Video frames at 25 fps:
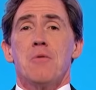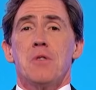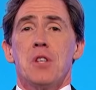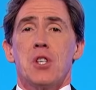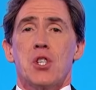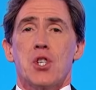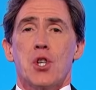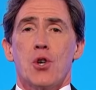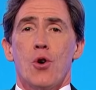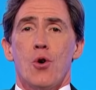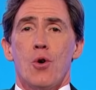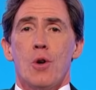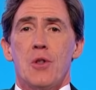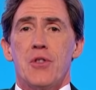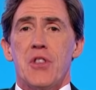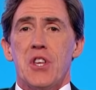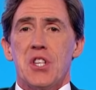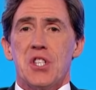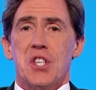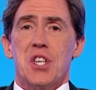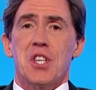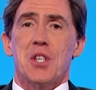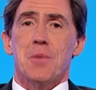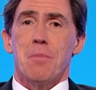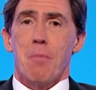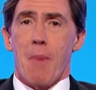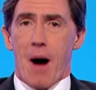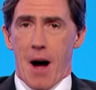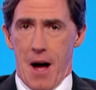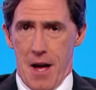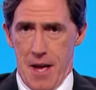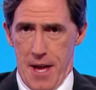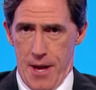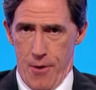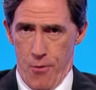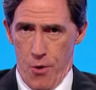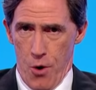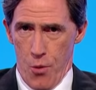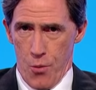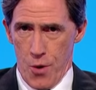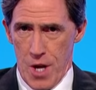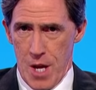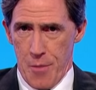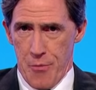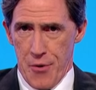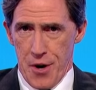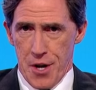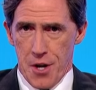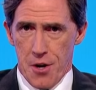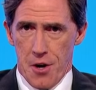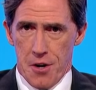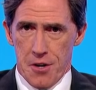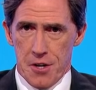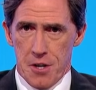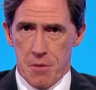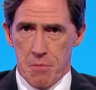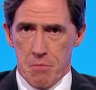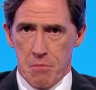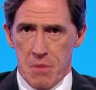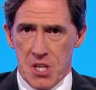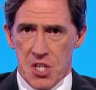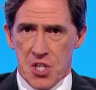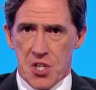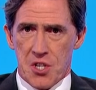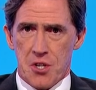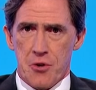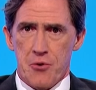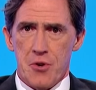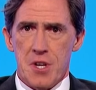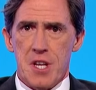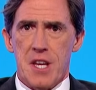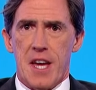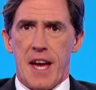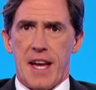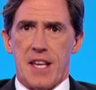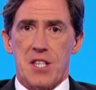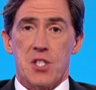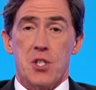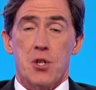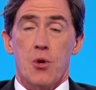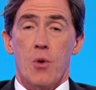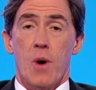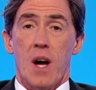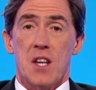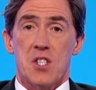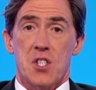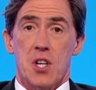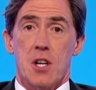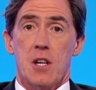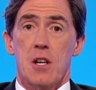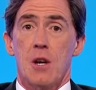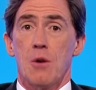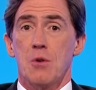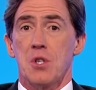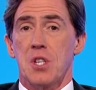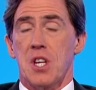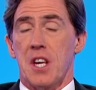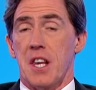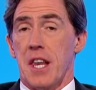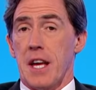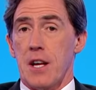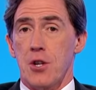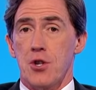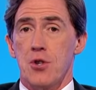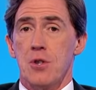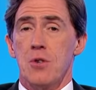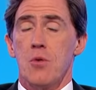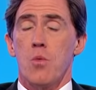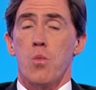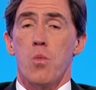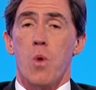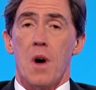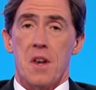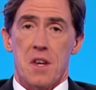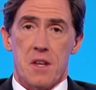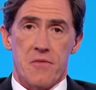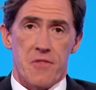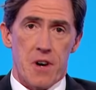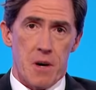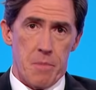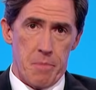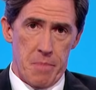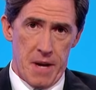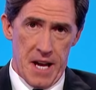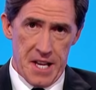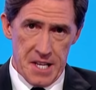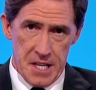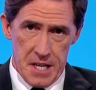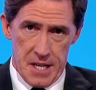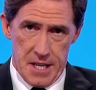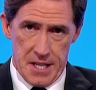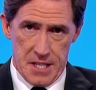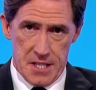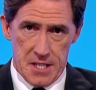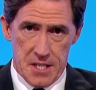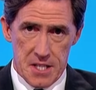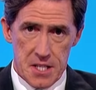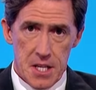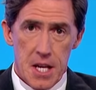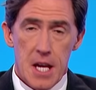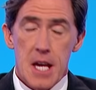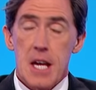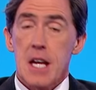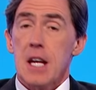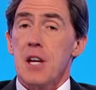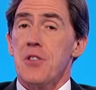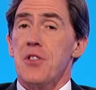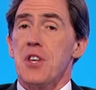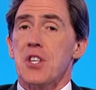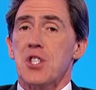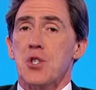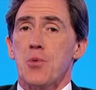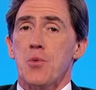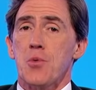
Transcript: is called This Is My, where we bring on a mystery guest who has a close connection to one of our panellists. This